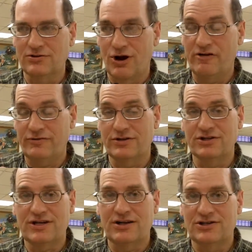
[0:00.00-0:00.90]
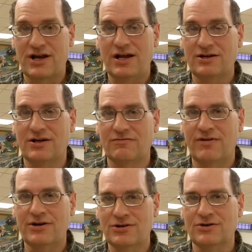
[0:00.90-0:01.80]
your offering this outstanding
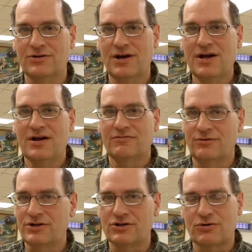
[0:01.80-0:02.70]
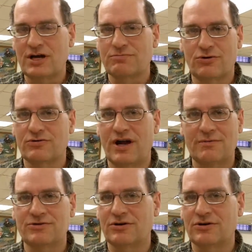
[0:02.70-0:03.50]
venue for these great programs.